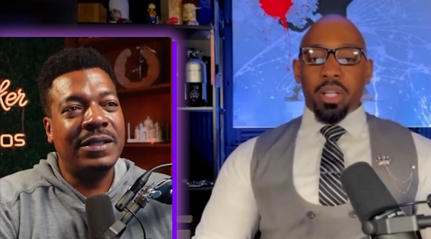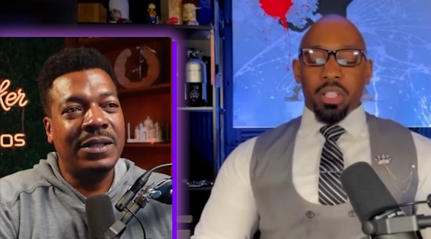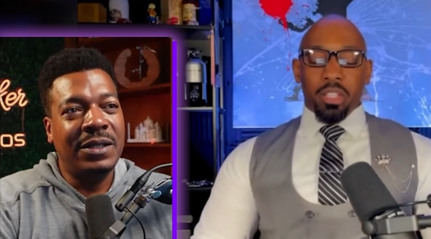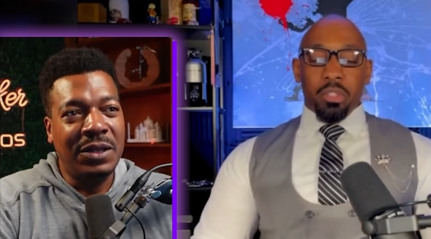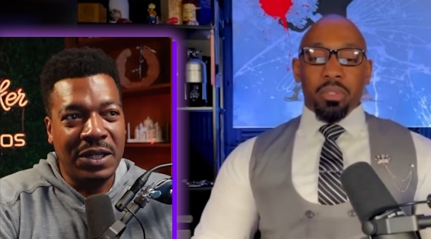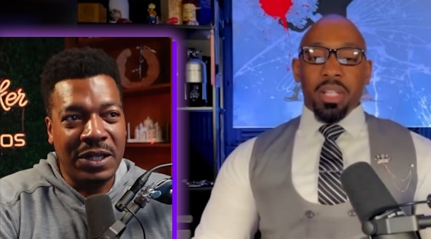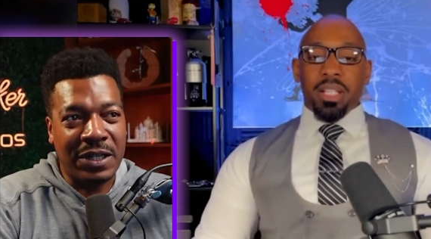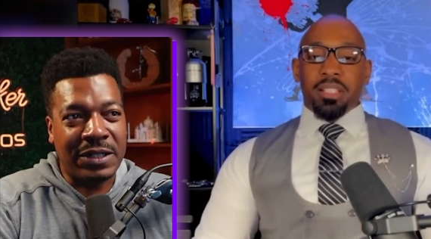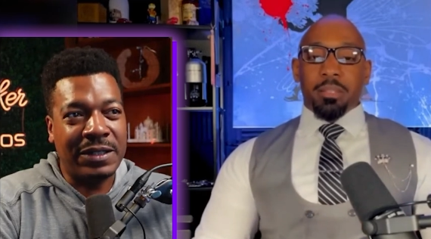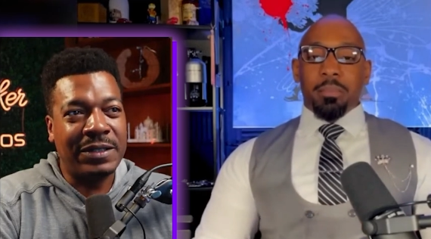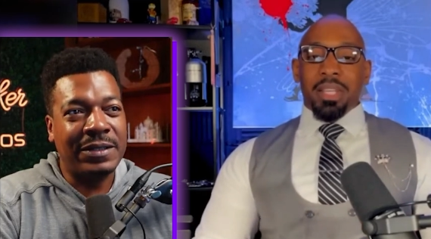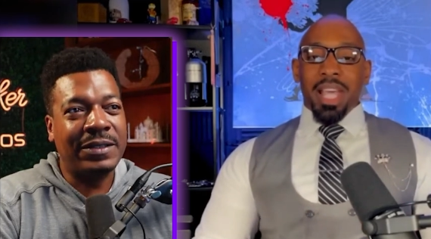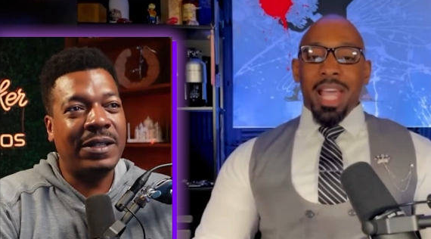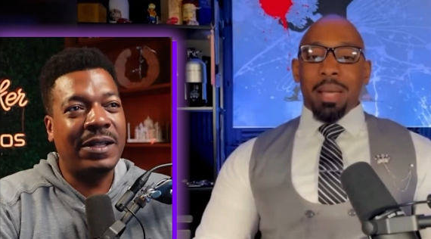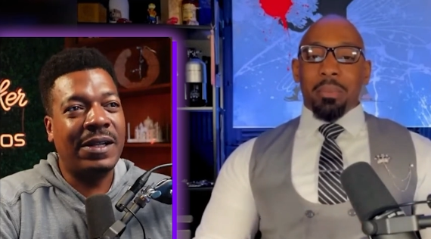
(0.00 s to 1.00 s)
Speaker 1: Look, you need to
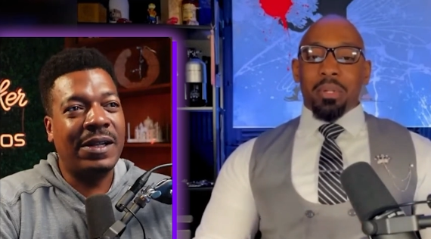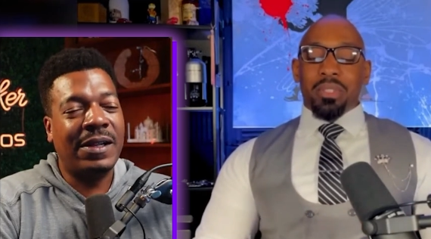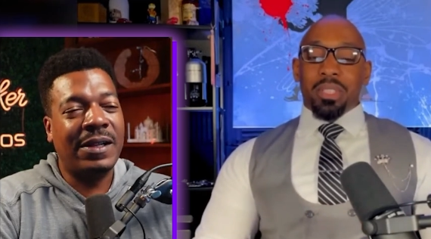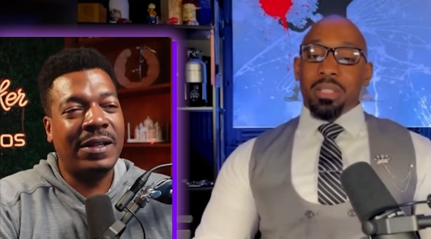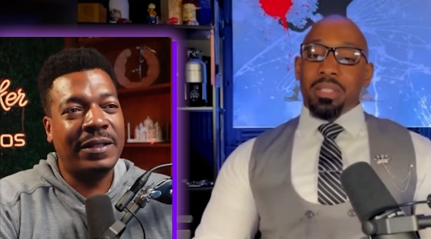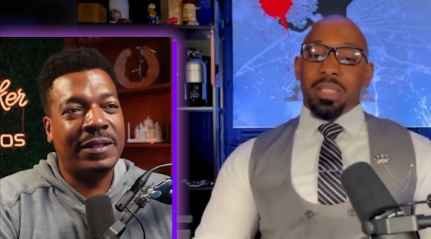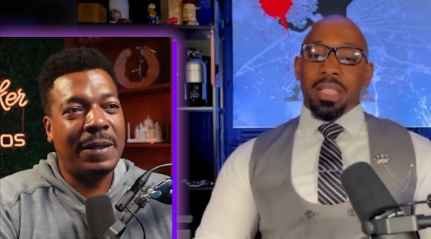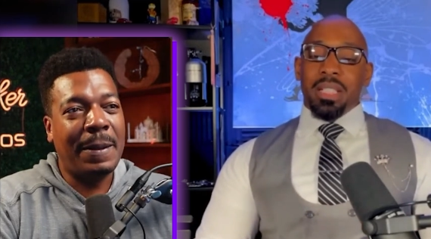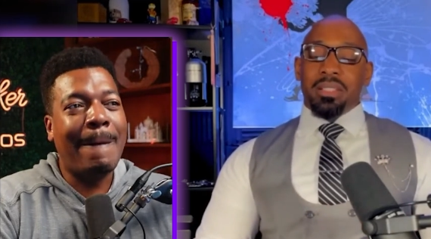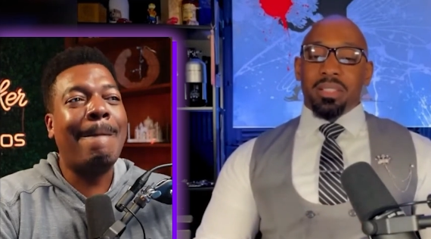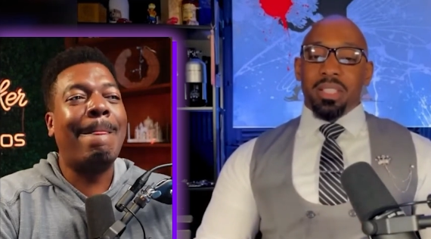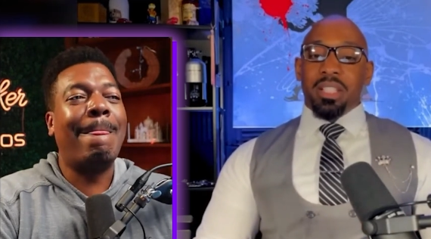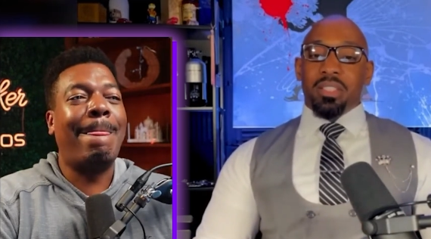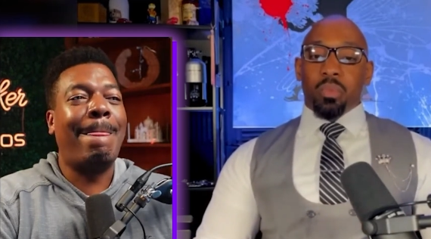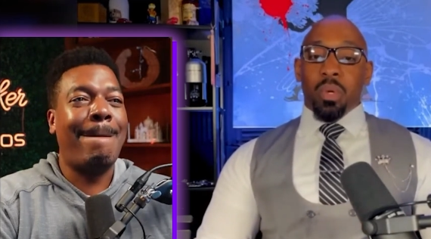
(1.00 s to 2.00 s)
be able to teach
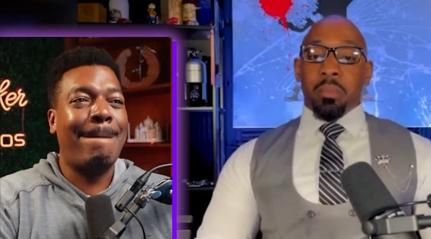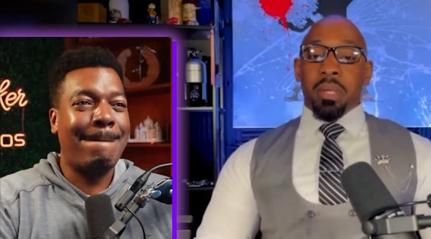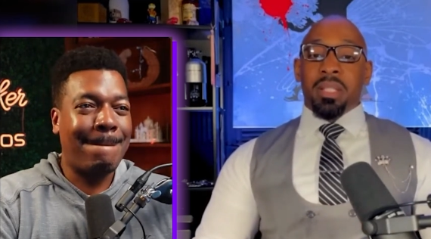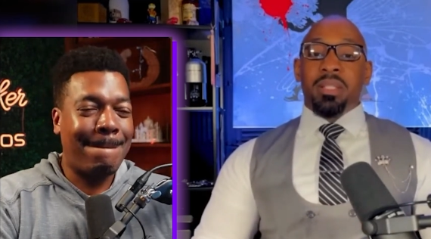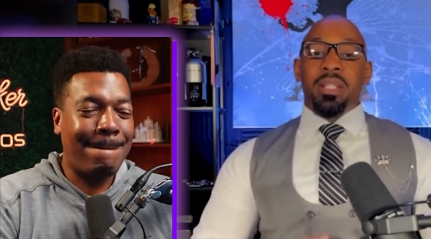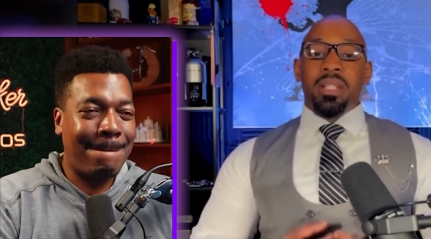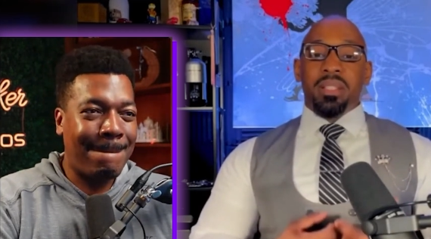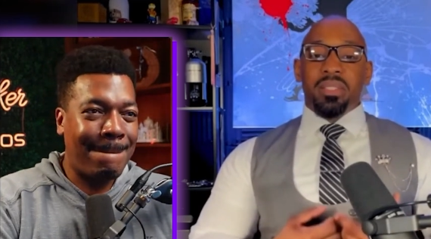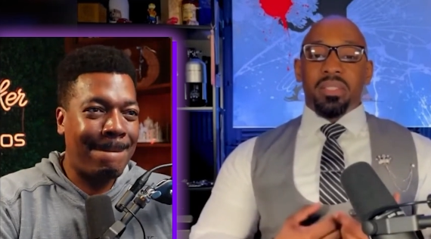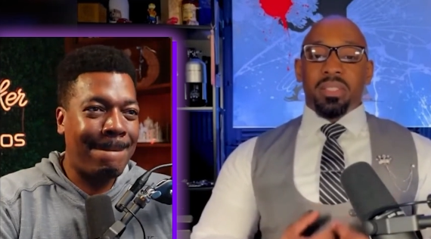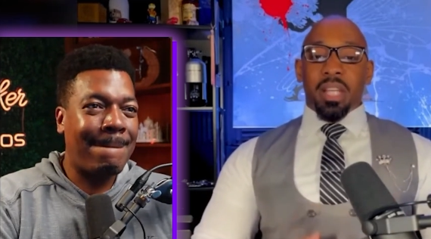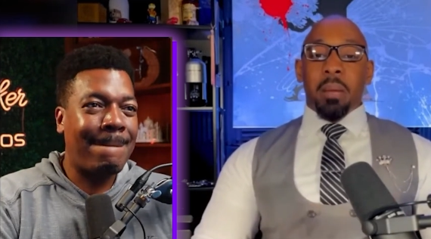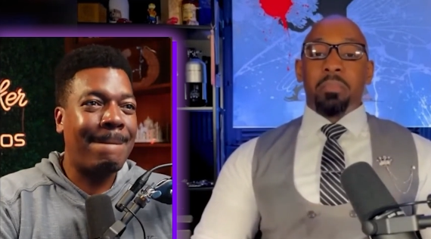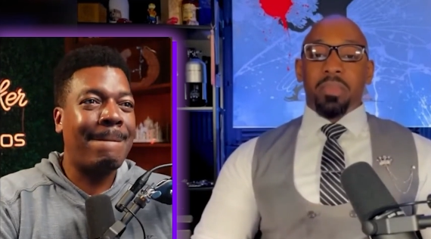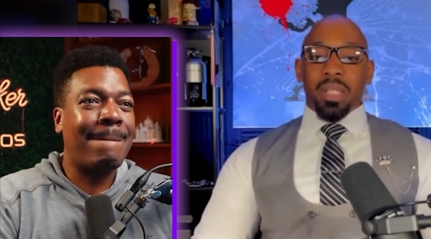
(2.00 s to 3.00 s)
these women
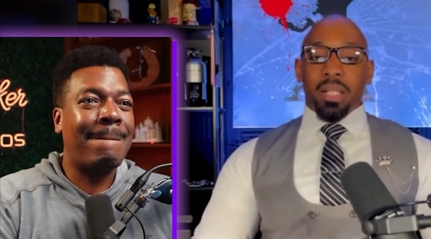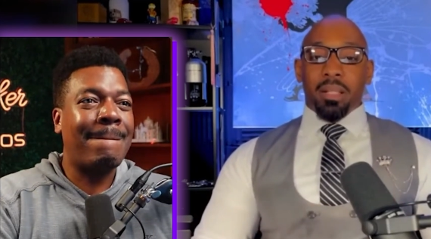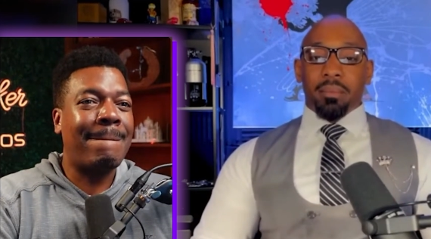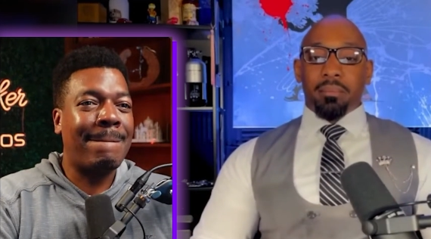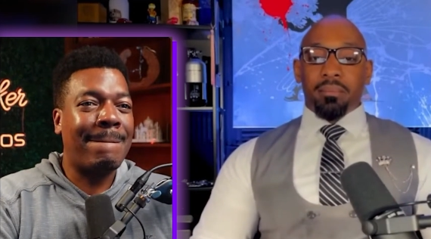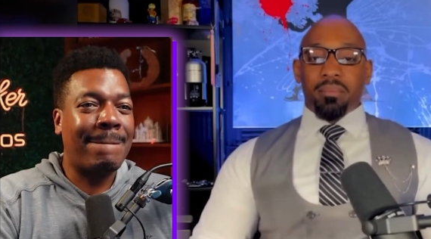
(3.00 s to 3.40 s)
something.